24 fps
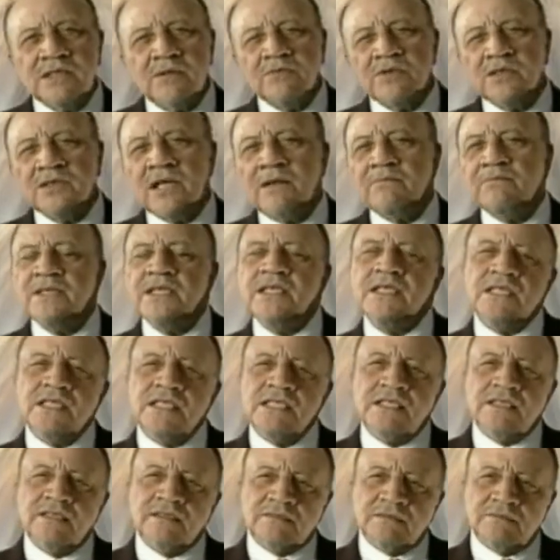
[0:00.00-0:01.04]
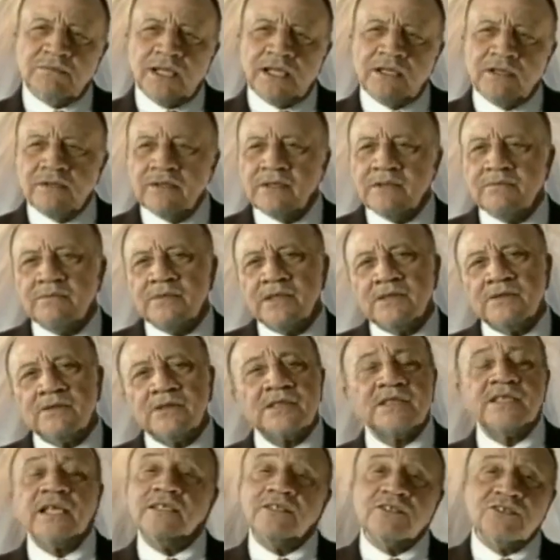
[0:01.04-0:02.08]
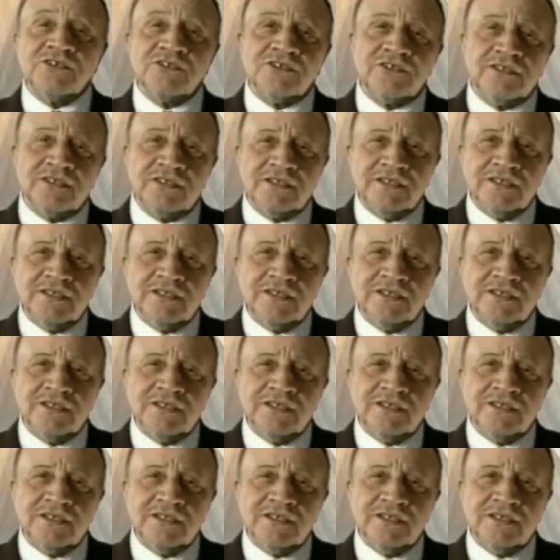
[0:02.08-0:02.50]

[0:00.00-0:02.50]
that will not be healed by ointment or tincture